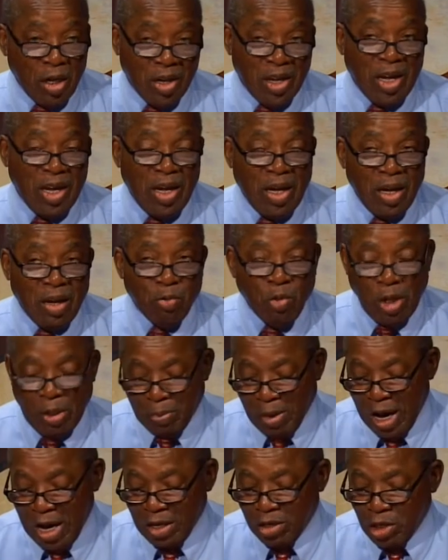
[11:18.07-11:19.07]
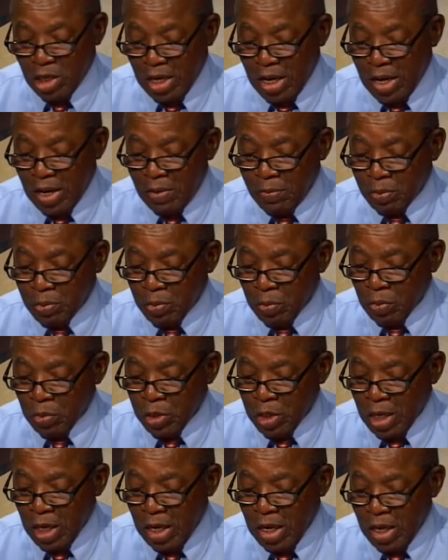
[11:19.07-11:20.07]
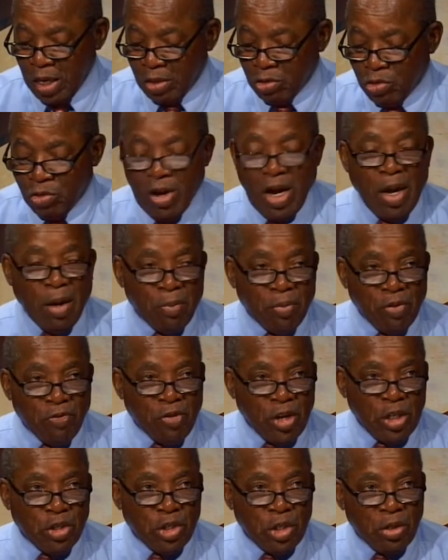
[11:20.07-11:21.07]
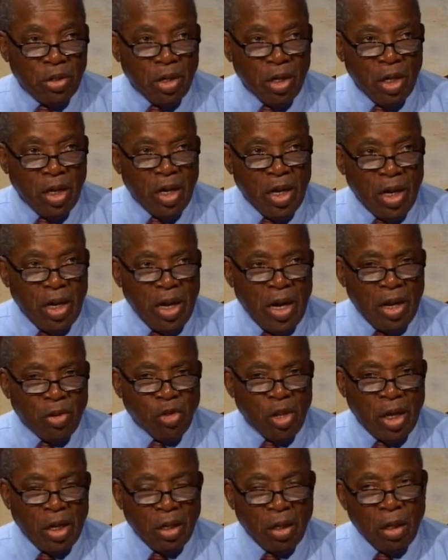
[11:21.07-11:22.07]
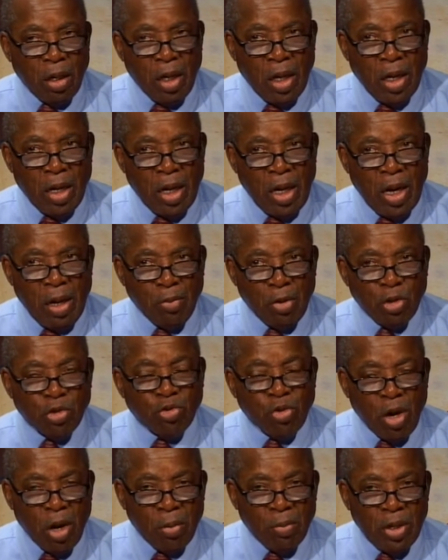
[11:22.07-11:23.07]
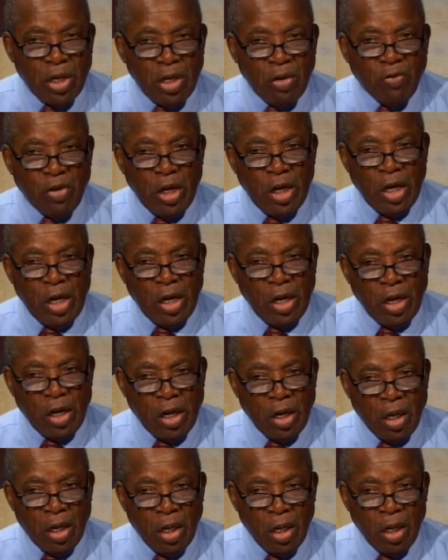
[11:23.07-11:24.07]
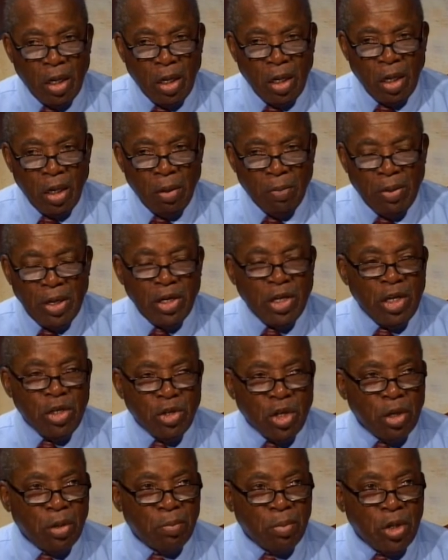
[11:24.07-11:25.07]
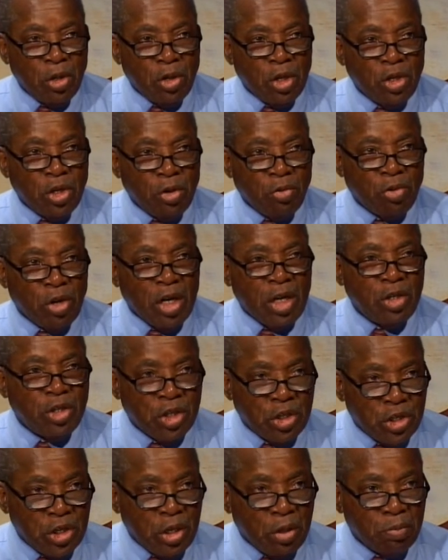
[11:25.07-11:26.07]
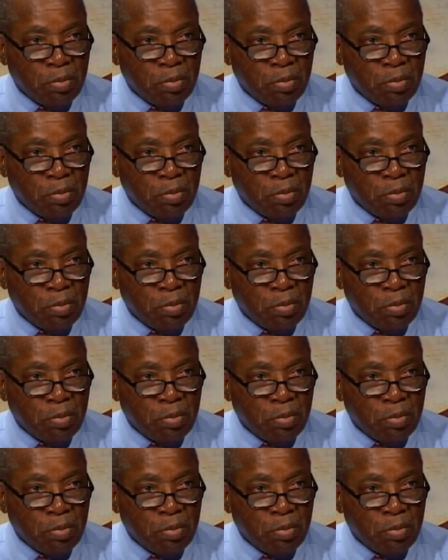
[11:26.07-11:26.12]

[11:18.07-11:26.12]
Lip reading: Again, we back to that, and crime prevention. I think I'm a strong believer in police-community relationship.